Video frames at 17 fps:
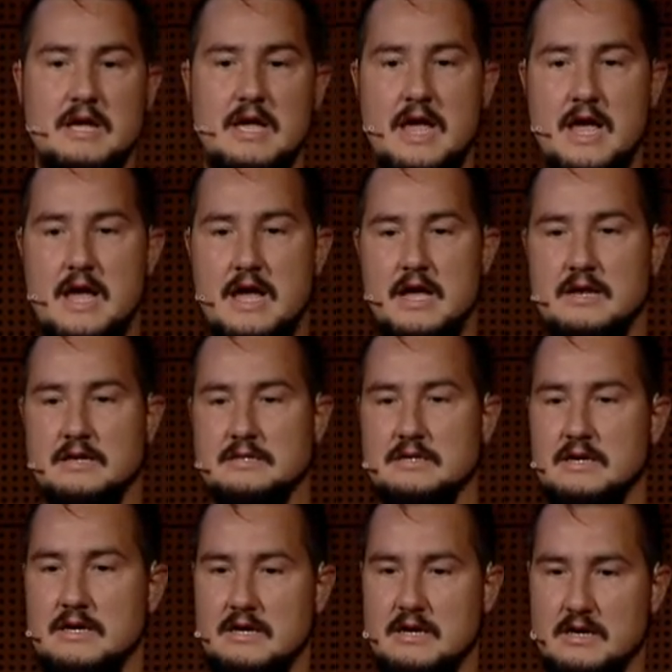And
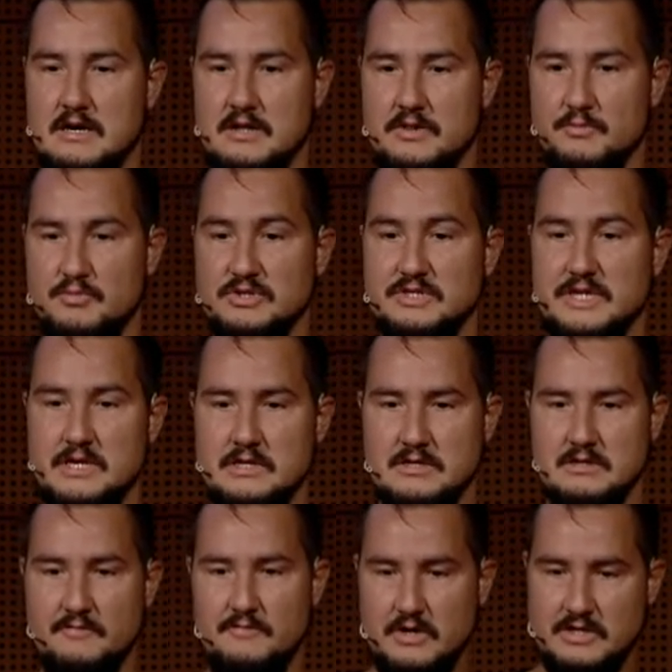the
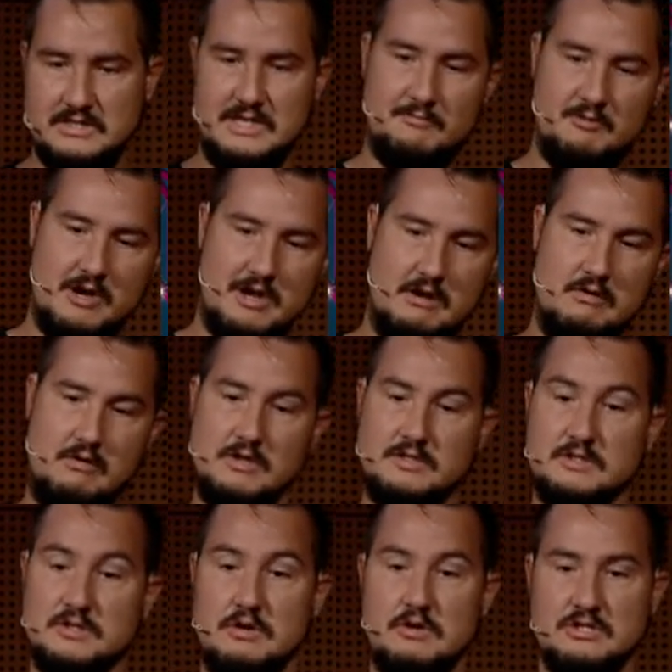presenter, I forgot his name right now, also
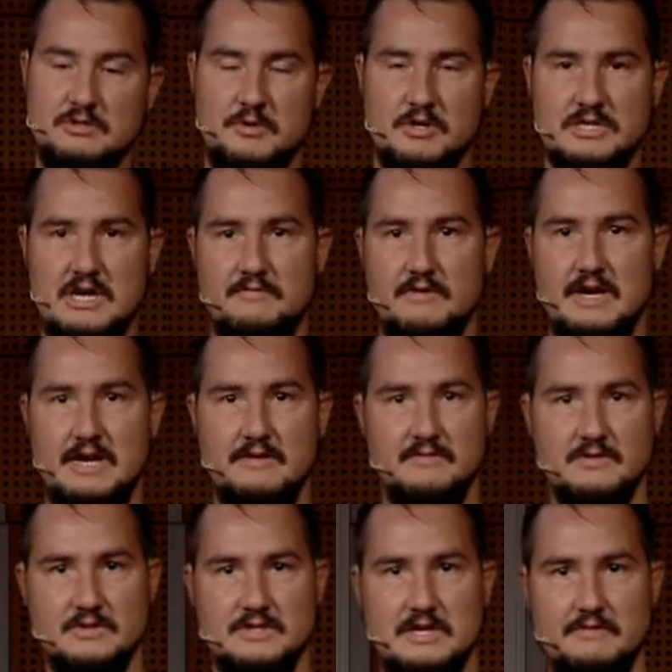talks about Java 11
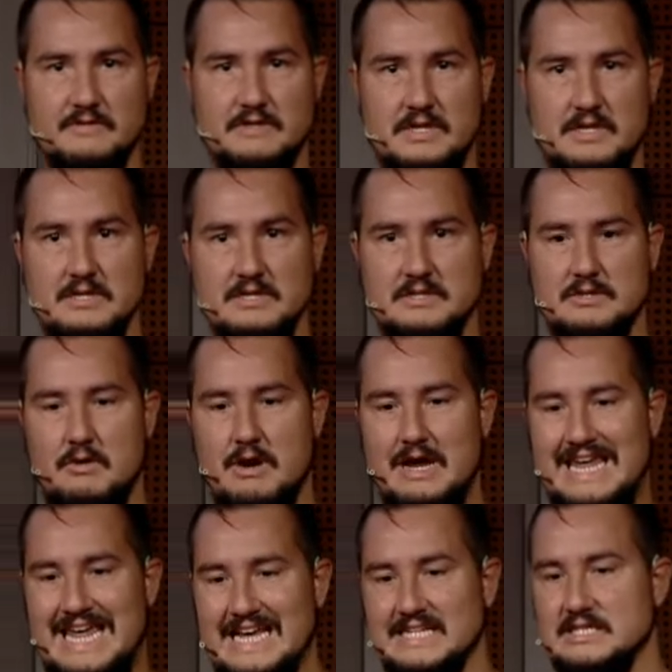to 17, so I
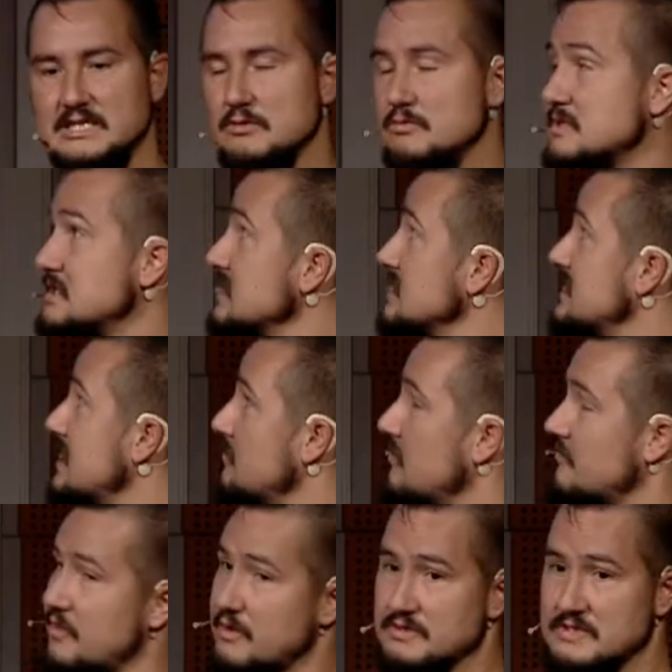guess you will see some
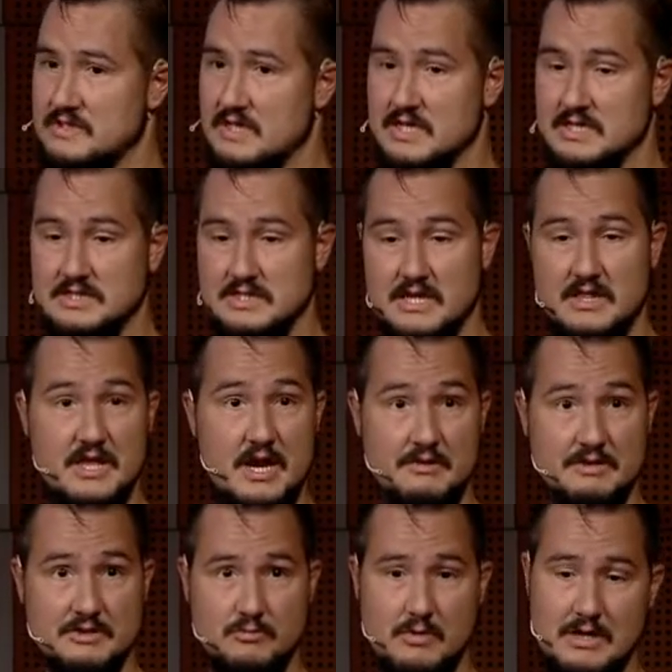of those things in there
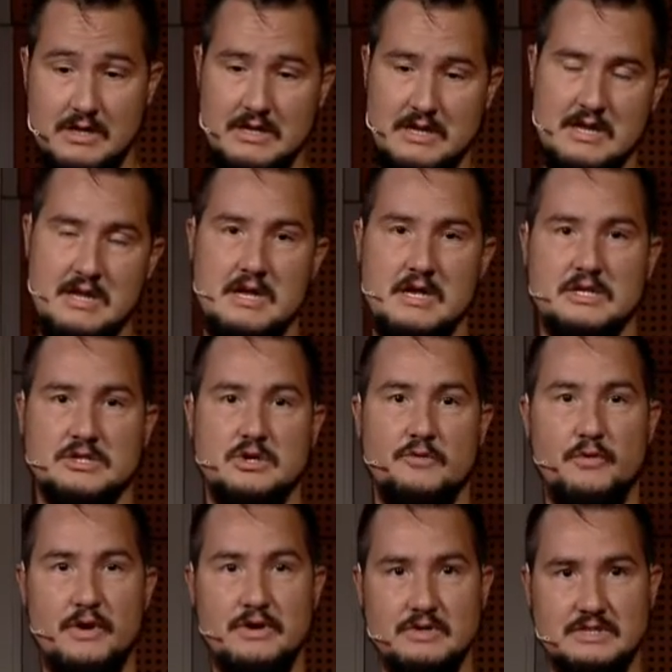as well. So if
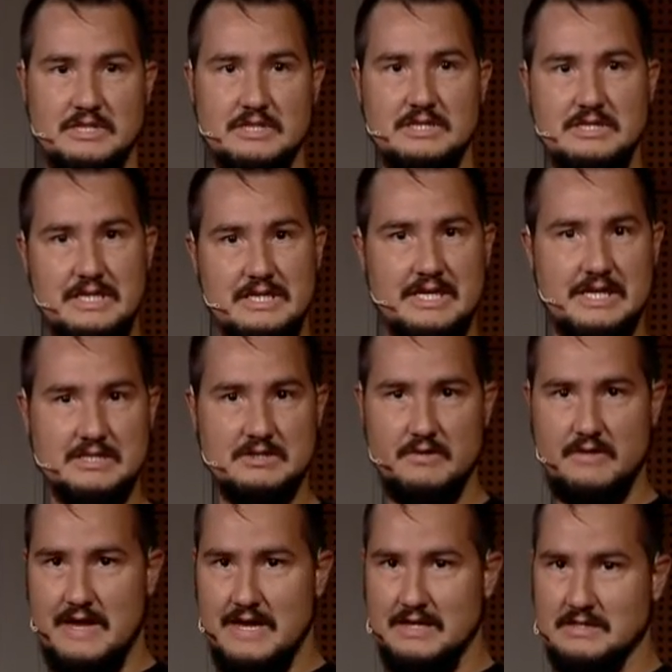you're interested in details on
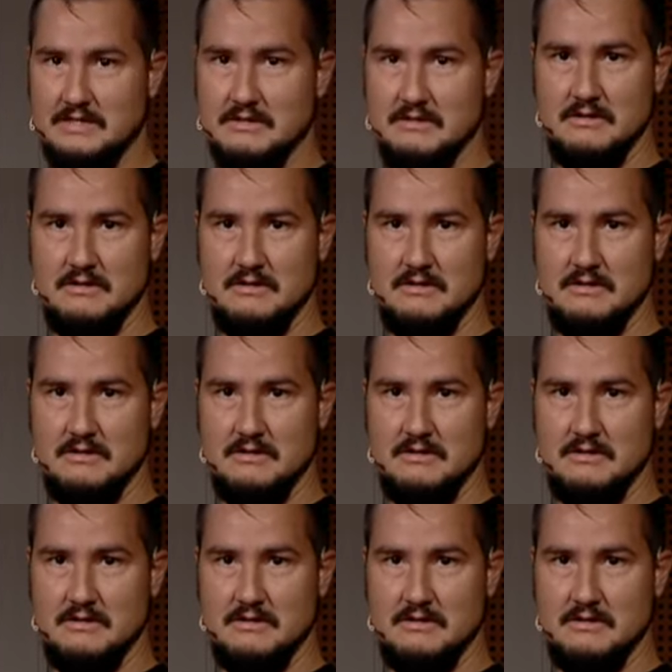that,